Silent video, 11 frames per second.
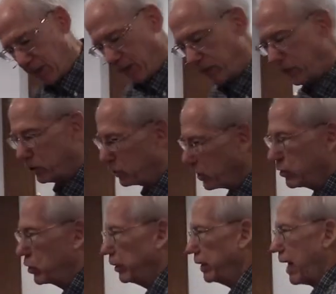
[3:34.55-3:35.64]
His
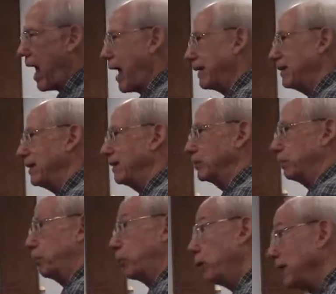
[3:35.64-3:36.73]
essentially acting as a
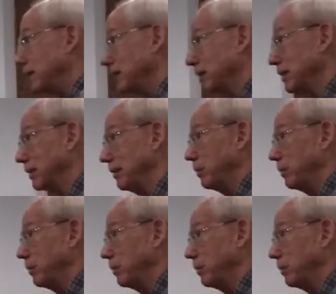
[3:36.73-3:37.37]
priest